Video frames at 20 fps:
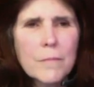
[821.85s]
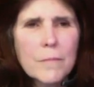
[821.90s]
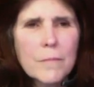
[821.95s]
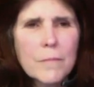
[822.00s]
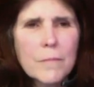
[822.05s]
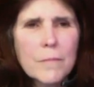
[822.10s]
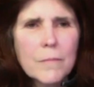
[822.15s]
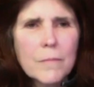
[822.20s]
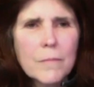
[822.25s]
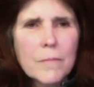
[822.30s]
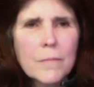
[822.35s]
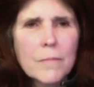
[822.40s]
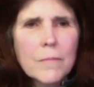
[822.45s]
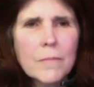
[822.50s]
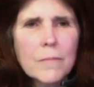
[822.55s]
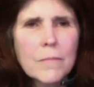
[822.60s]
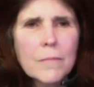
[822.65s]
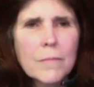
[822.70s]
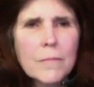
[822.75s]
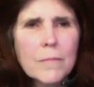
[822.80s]

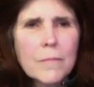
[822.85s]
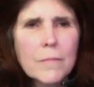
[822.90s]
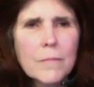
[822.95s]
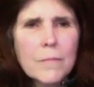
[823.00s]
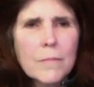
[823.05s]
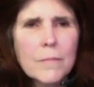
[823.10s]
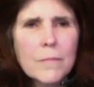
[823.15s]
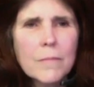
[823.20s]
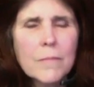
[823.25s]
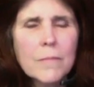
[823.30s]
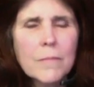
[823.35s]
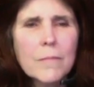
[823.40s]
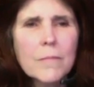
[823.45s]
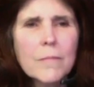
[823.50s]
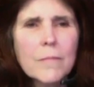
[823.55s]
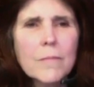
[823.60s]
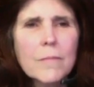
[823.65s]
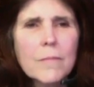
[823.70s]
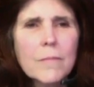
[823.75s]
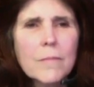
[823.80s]

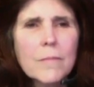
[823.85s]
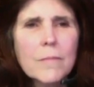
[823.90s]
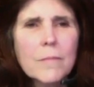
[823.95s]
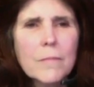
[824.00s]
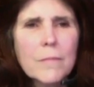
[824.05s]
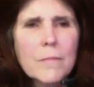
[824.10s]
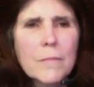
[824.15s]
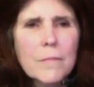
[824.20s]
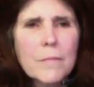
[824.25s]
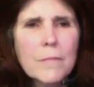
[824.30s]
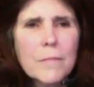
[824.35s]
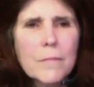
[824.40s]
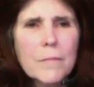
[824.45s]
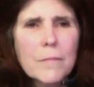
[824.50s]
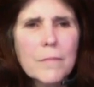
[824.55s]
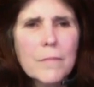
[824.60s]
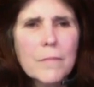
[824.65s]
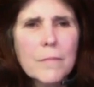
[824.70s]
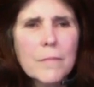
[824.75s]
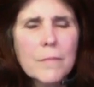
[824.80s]

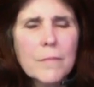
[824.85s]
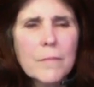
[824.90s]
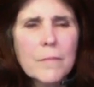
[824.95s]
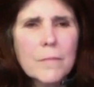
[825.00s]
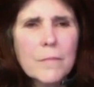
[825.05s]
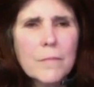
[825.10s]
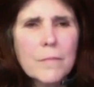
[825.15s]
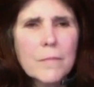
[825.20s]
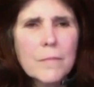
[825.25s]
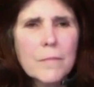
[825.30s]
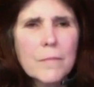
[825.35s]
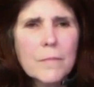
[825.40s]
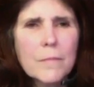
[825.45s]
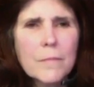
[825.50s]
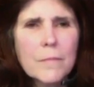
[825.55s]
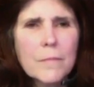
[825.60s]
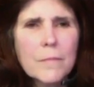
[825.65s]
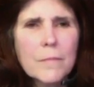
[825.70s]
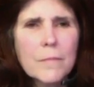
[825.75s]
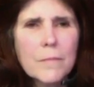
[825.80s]

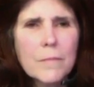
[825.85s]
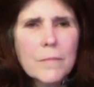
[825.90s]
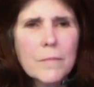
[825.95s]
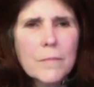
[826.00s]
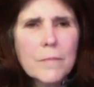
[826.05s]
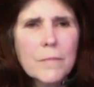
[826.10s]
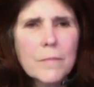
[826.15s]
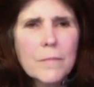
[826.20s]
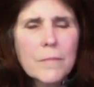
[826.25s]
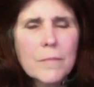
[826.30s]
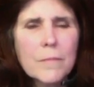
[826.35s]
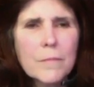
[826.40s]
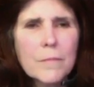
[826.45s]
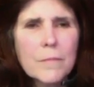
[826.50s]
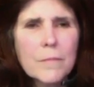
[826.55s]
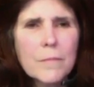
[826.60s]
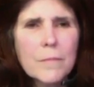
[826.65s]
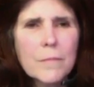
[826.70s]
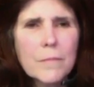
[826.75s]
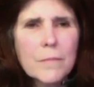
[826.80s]

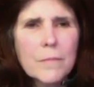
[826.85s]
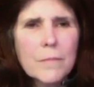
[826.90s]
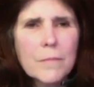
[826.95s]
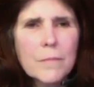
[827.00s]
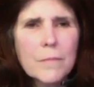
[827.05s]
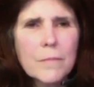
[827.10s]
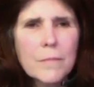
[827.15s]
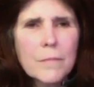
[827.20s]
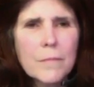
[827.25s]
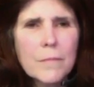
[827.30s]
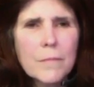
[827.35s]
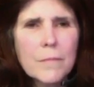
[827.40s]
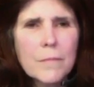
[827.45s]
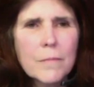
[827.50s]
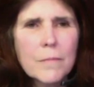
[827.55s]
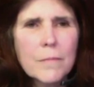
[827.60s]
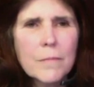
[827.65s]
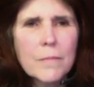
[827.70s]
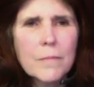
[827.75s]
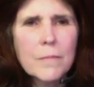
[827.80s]

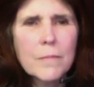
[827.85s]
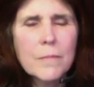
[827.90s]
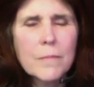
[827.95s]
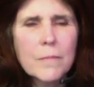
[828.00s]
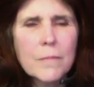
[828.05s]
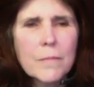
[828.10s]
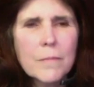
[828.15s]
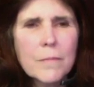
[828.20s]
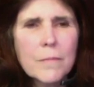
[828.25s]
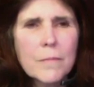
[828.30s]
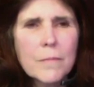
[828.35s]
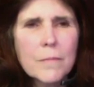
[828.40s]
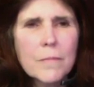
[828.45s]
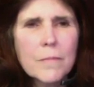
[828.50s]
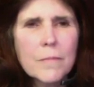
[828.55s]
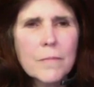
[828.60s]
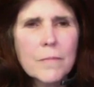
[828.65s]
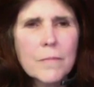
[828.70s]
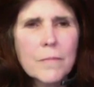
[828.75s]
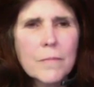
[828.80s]

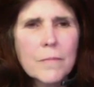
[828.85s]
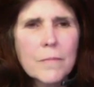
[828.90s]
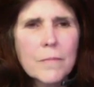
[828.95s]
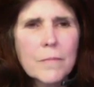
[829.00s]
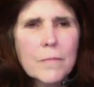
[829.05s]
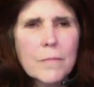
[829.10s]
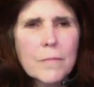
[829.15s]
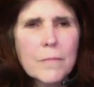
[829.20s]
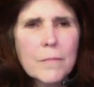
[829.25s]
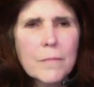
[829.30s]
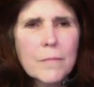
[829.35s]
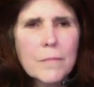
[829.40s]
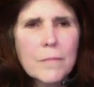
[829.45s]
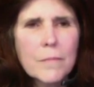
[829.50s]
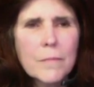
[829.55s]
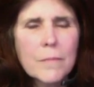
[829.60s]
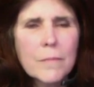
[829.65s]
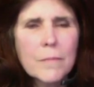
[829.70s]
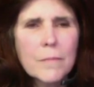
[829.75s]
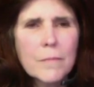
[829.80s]
(not speaking)